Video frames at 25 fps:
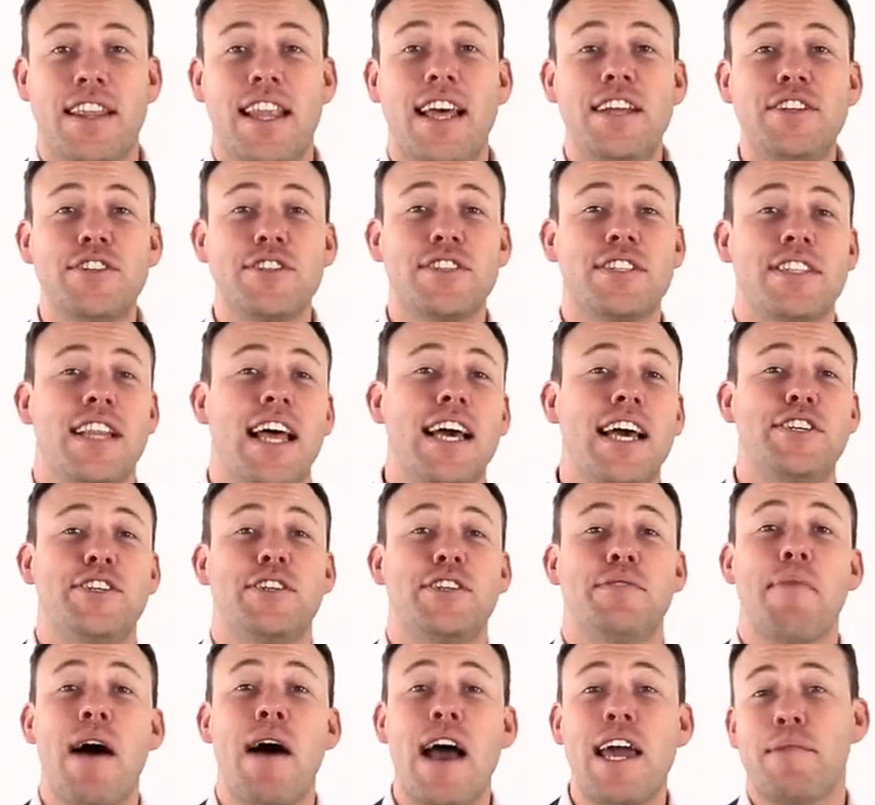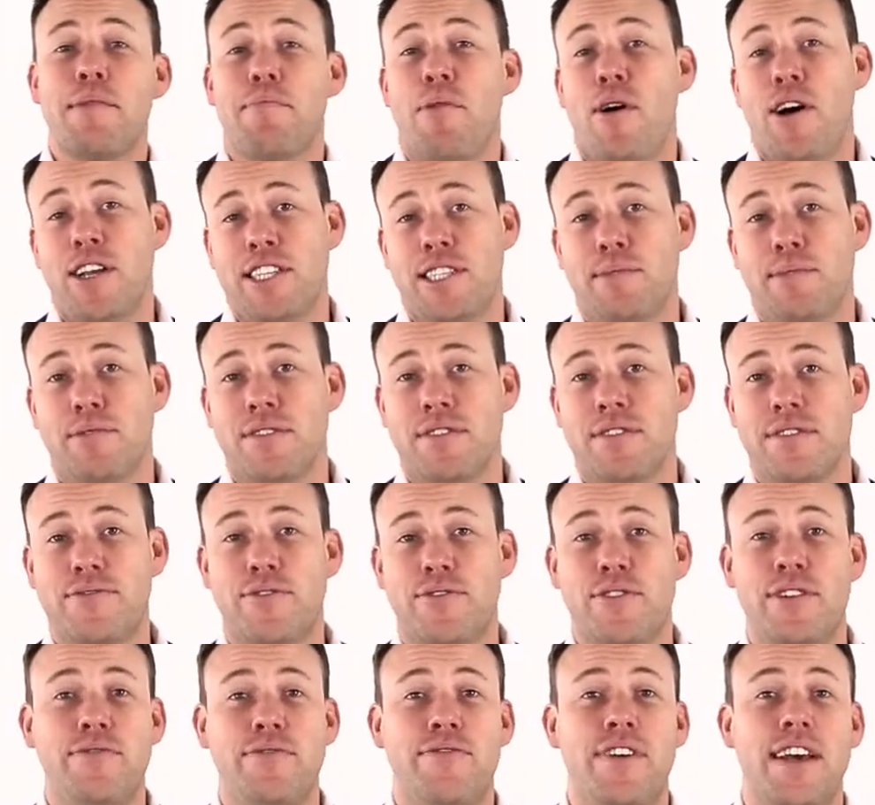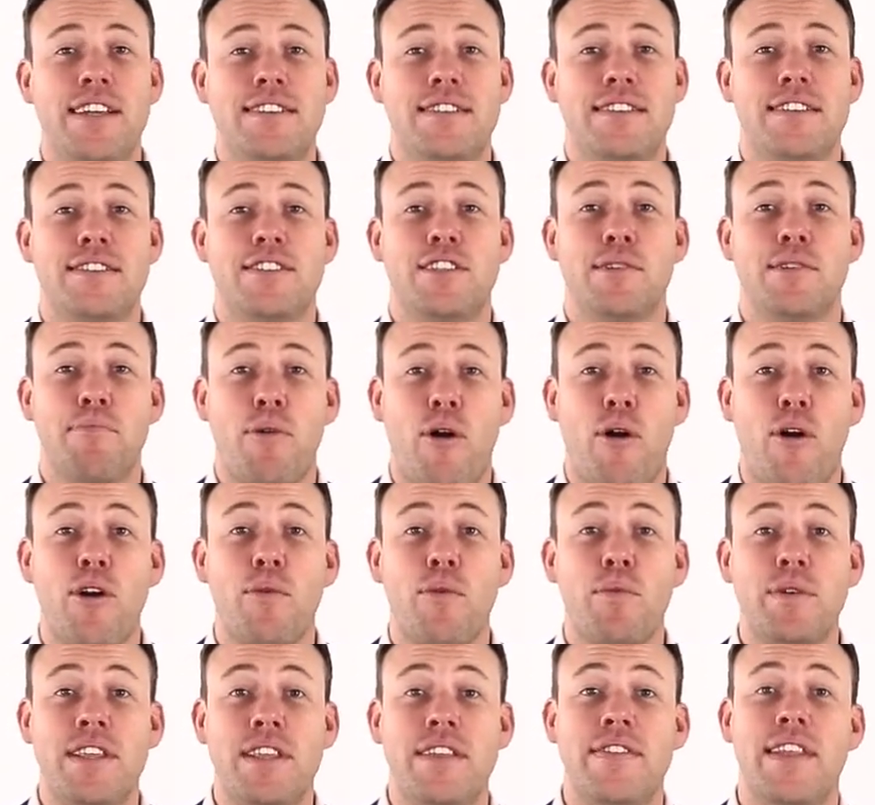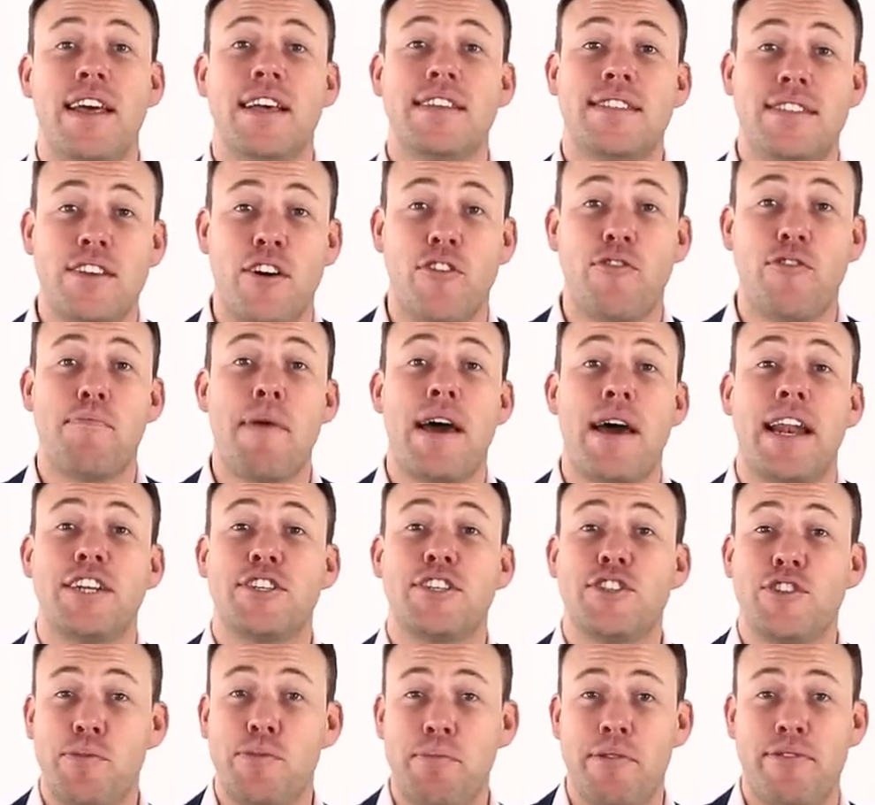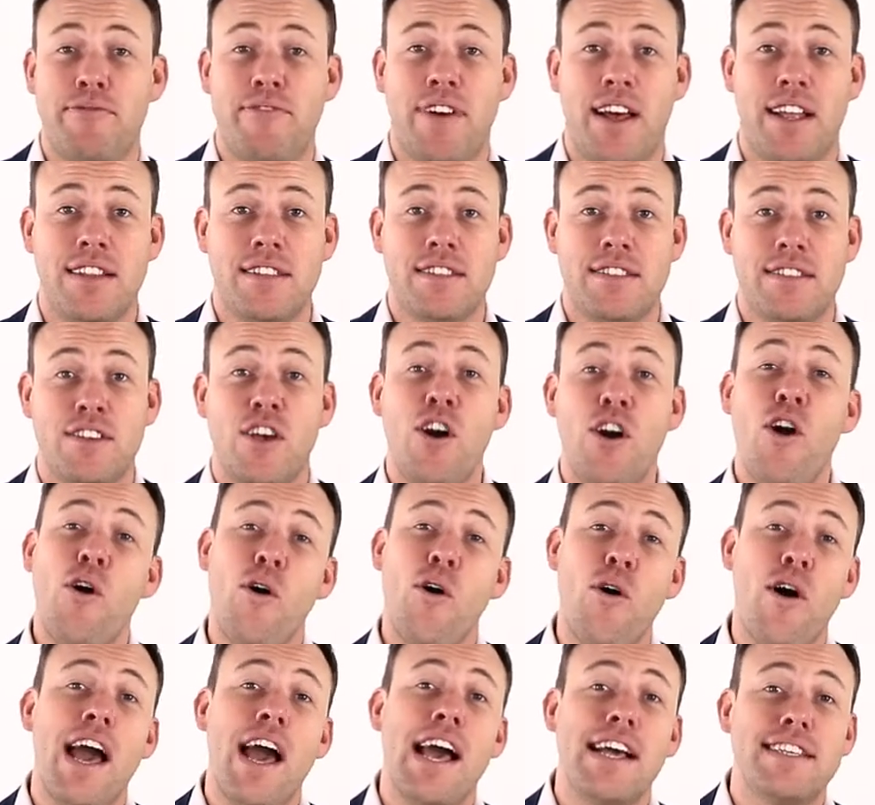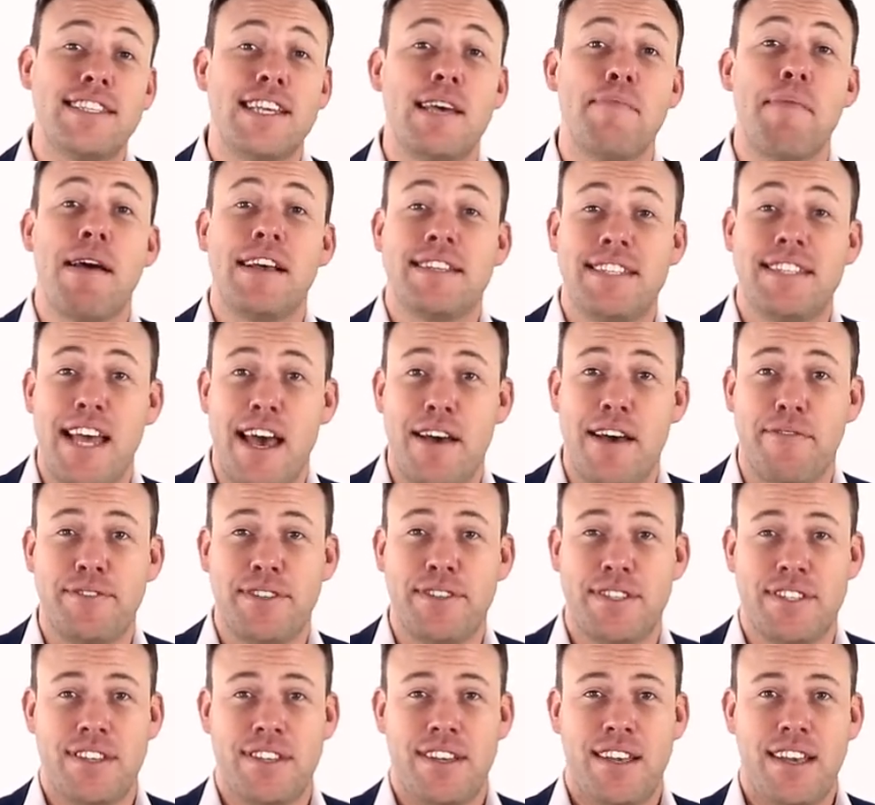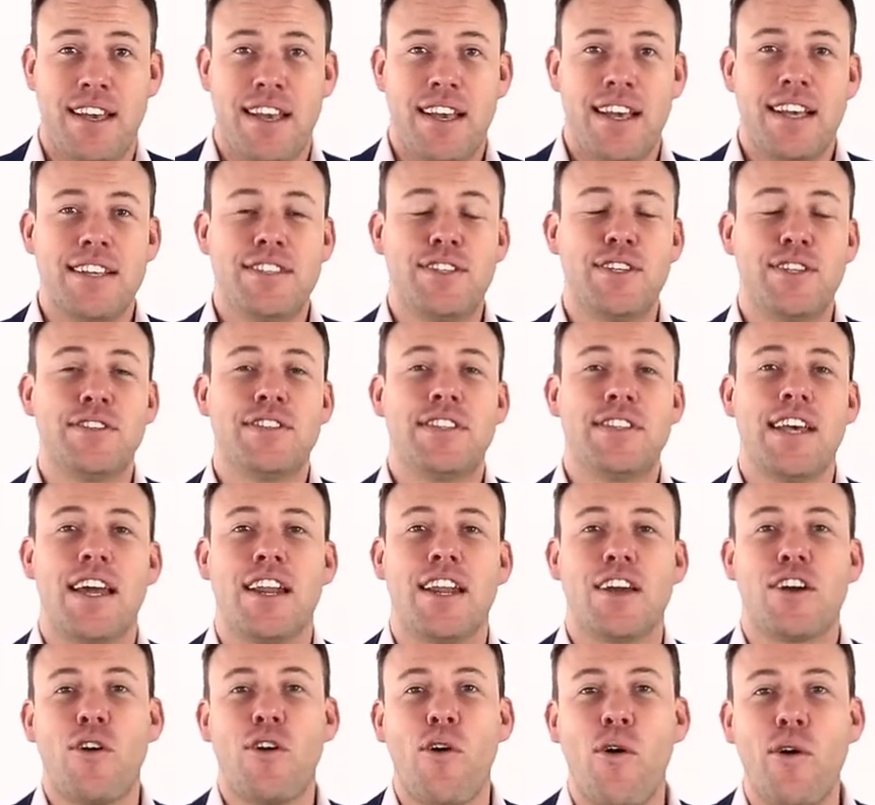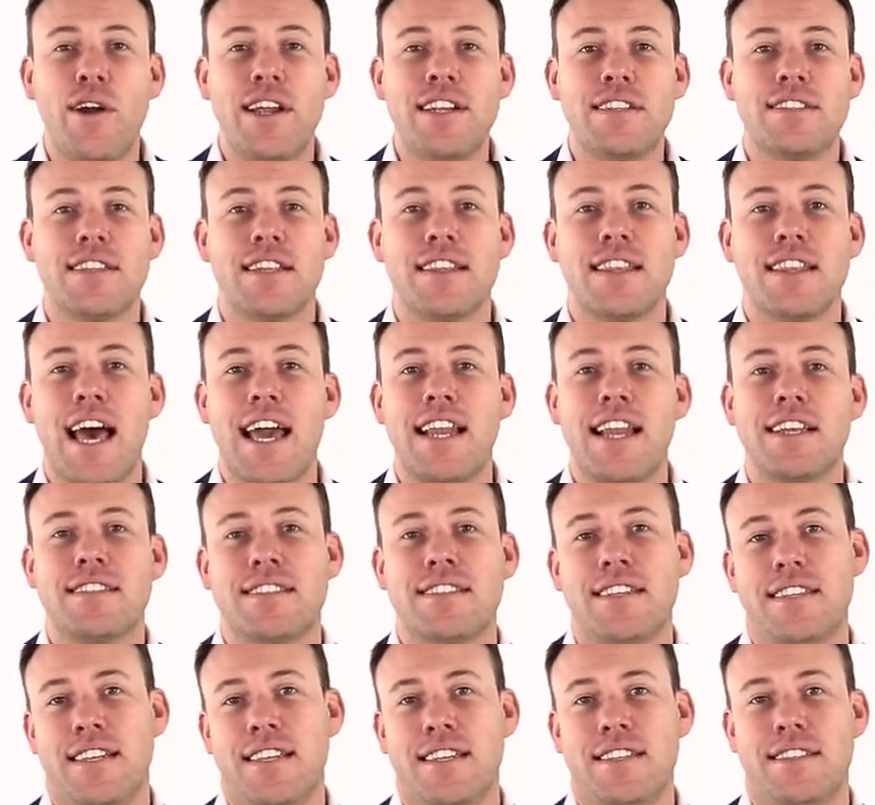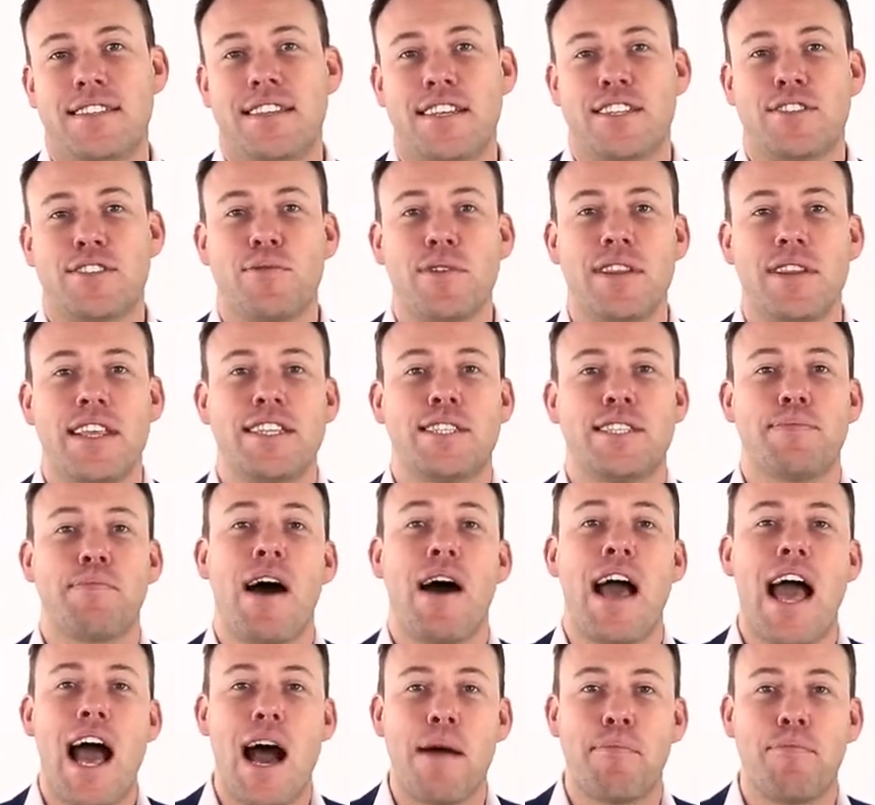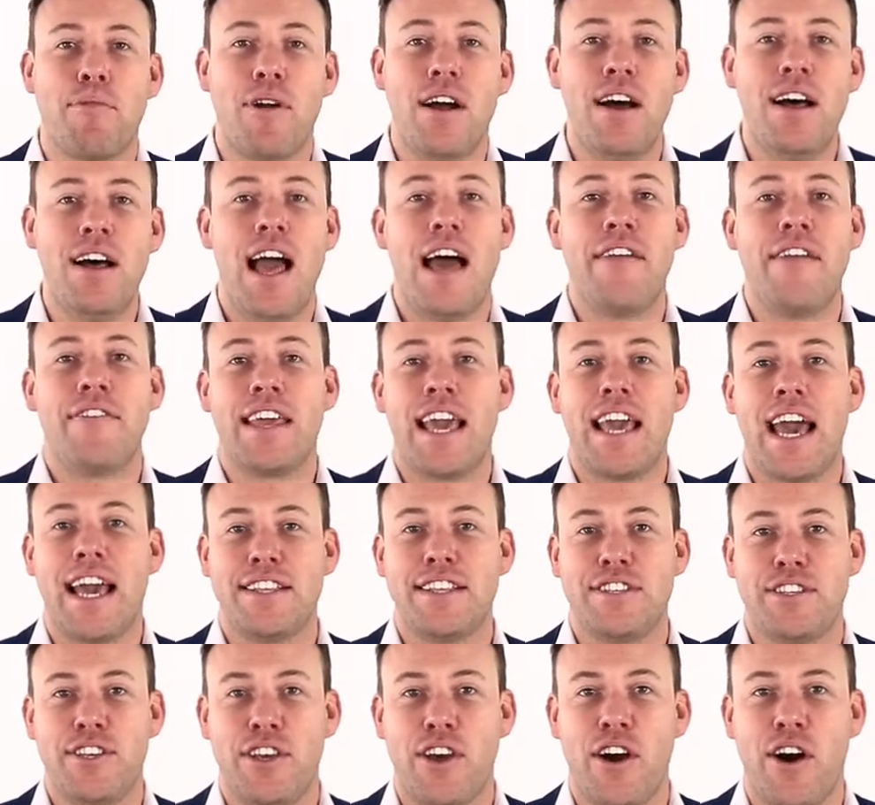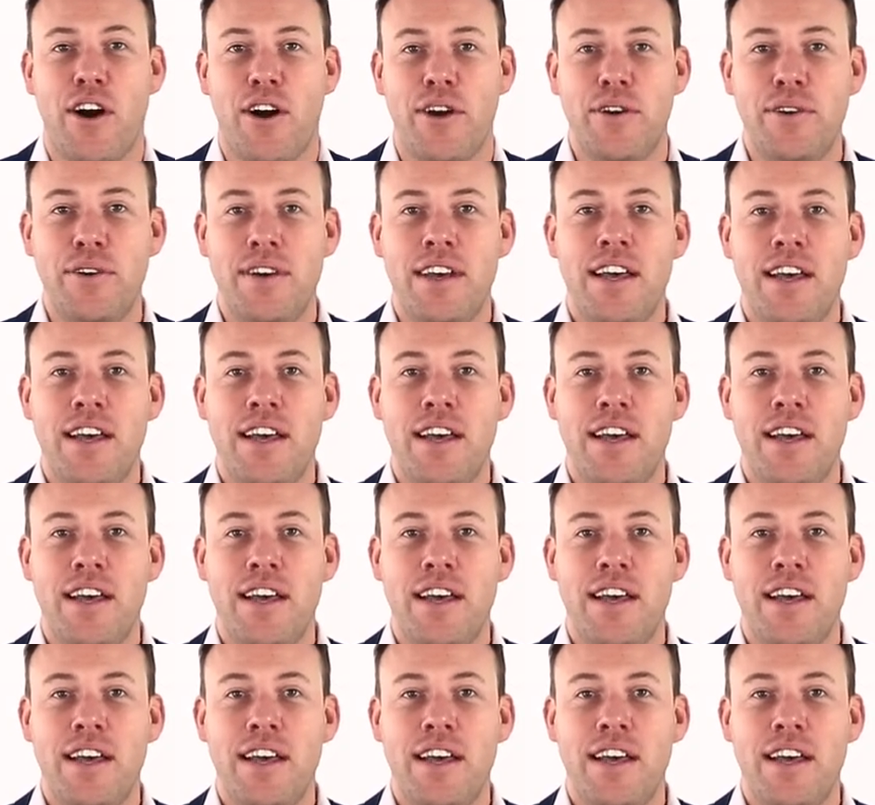legislation made it possible for investors to borrow within their self-managed super funds, or SMSFs. Since then, according to the latest statistics released by APRA and the ATO,